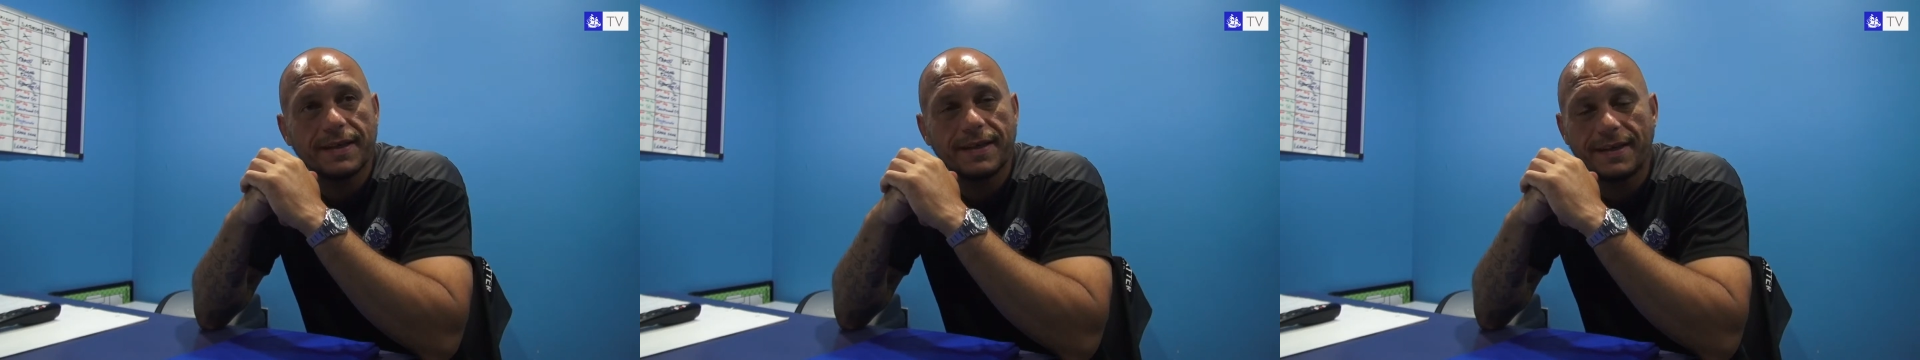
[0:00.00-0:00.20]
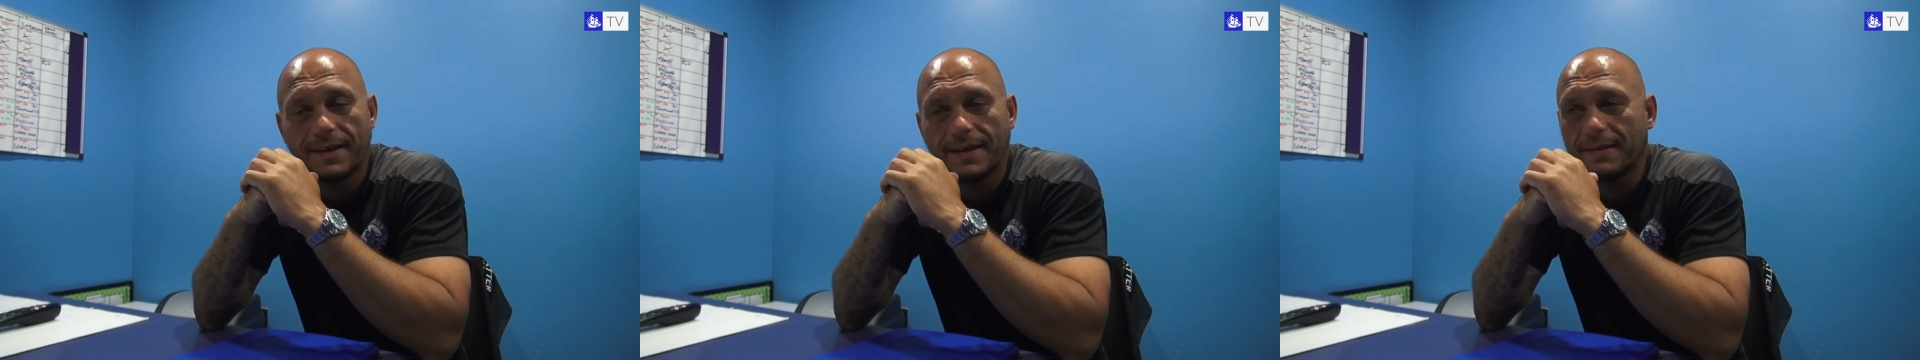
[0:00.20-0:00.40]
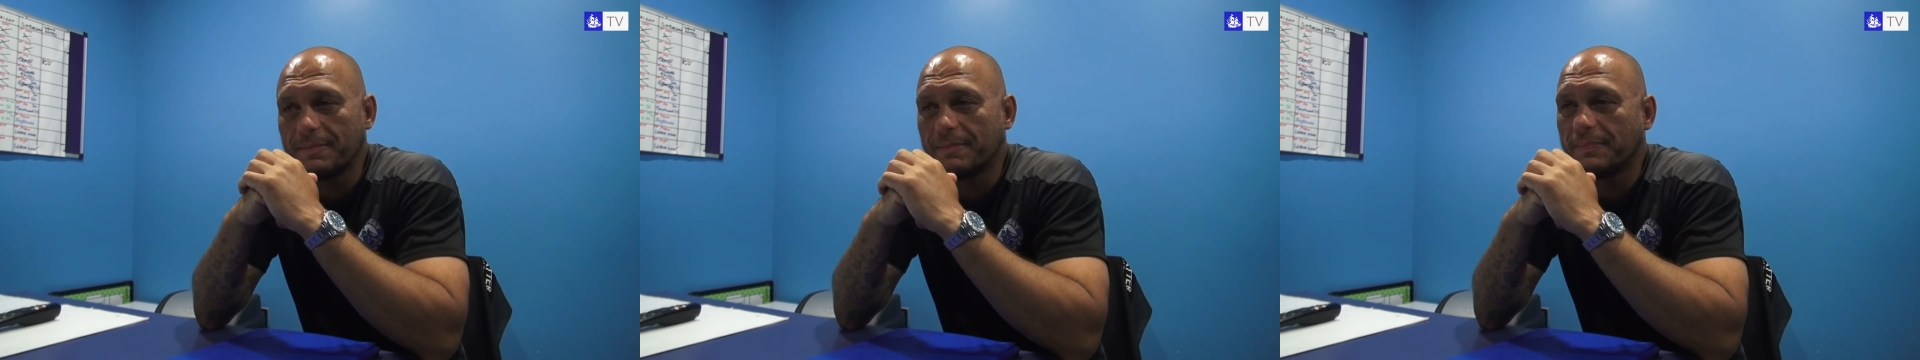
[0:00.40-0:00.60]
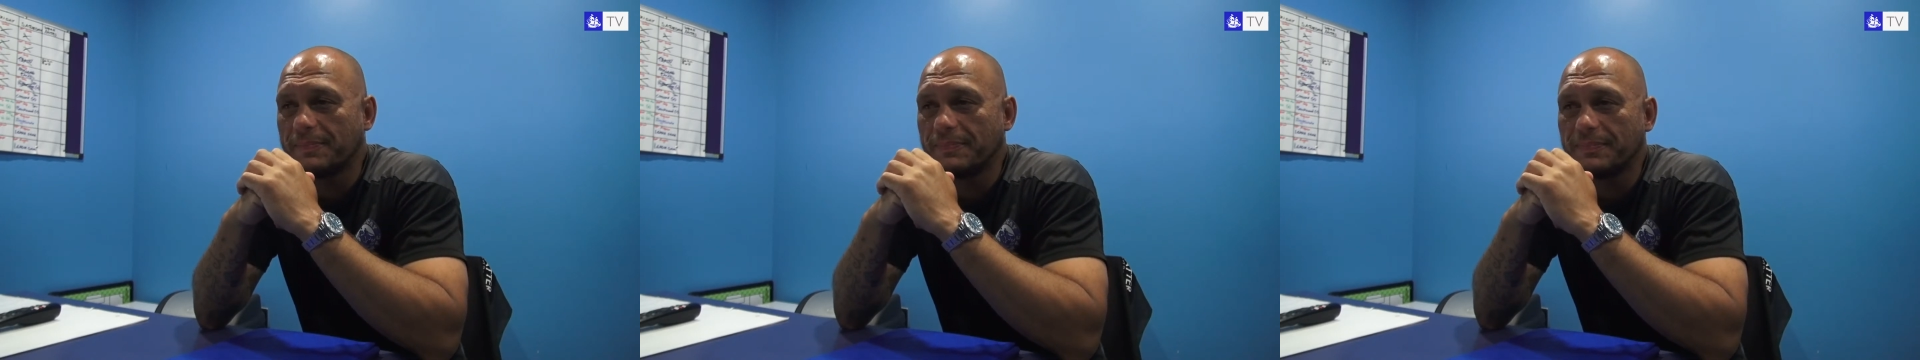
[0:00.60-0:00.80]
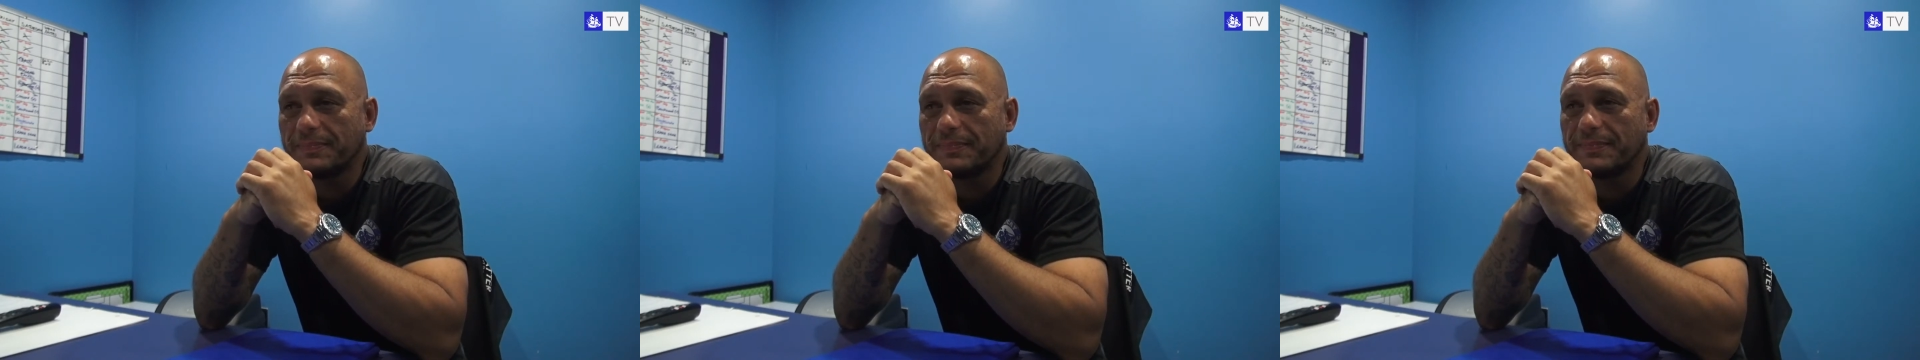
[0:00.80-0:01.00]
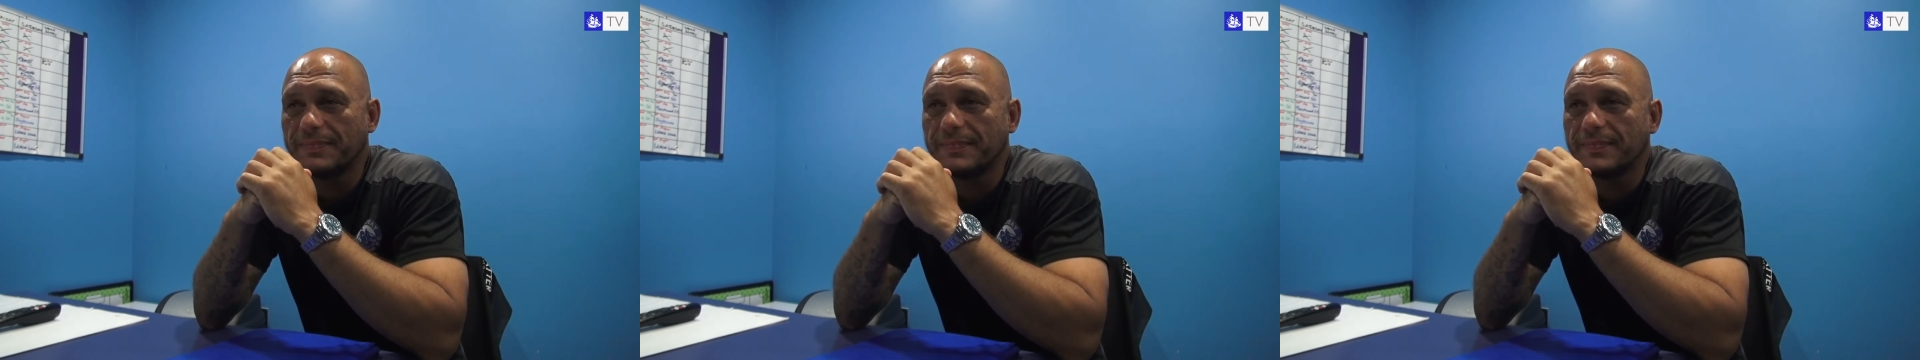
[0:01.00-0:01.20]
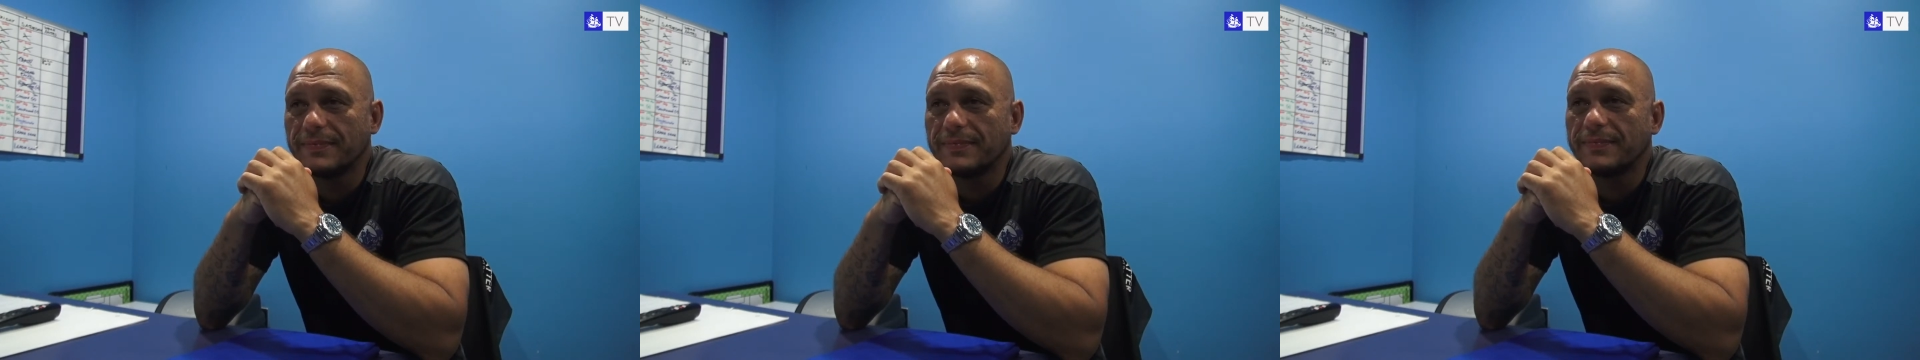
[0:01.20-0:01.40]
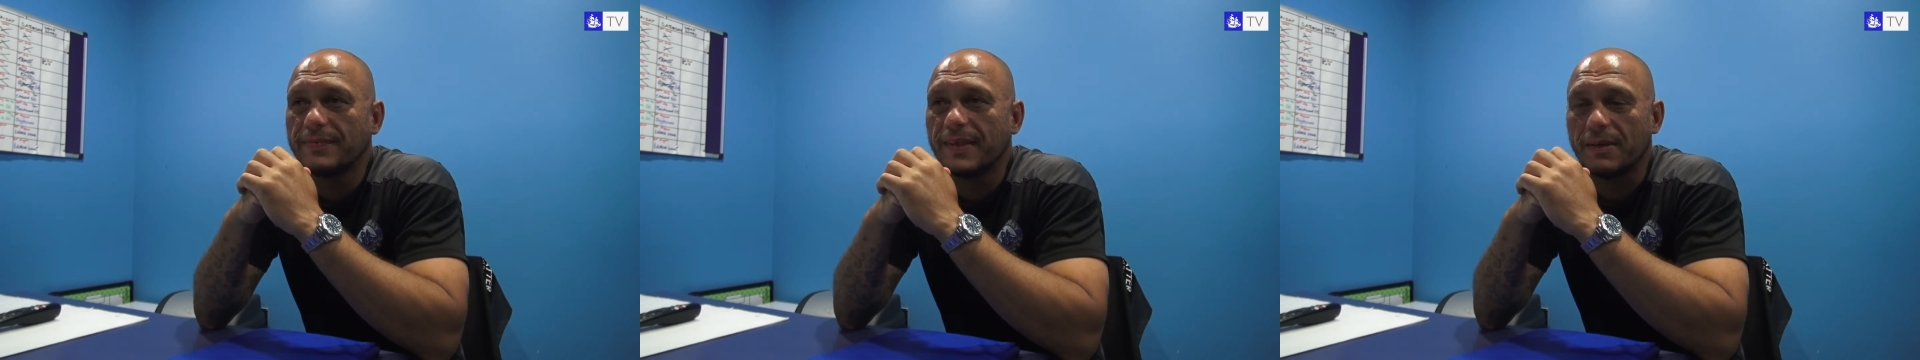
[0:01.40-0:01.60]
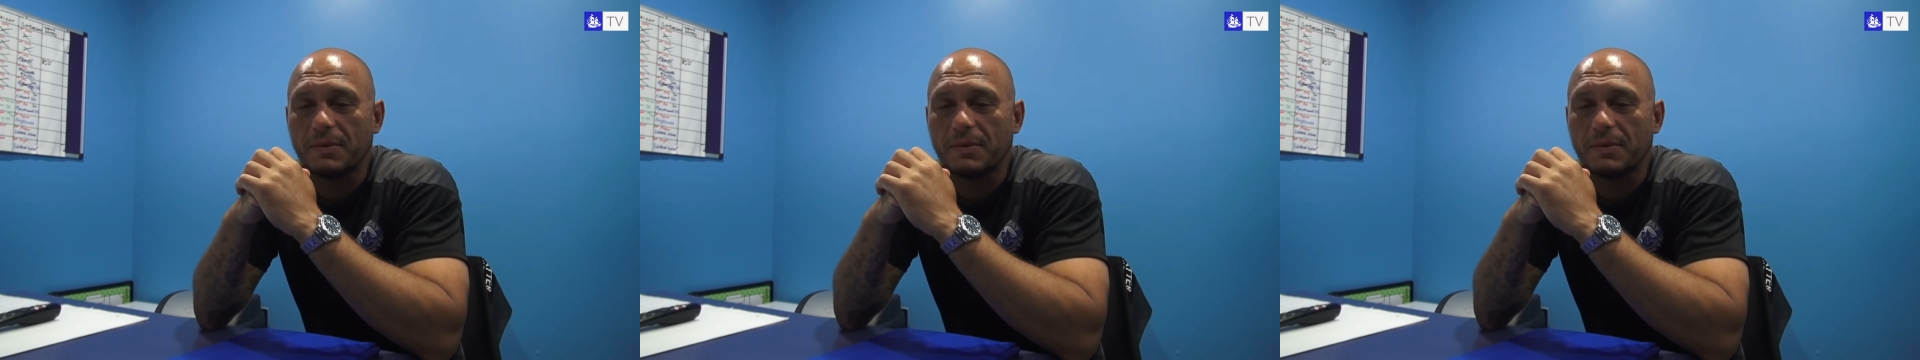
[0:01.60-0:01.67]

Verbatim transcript: Um, he